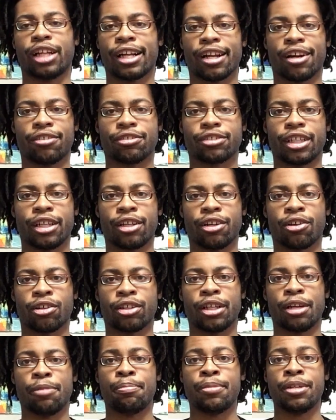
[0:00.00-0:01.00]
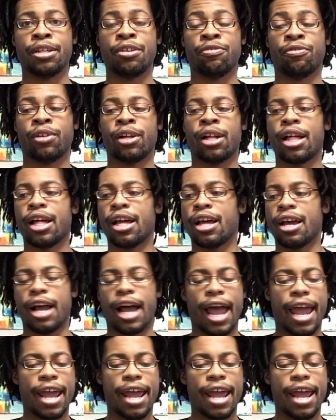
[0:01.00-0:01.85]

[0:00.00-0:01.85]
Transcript: like I was saying earlier,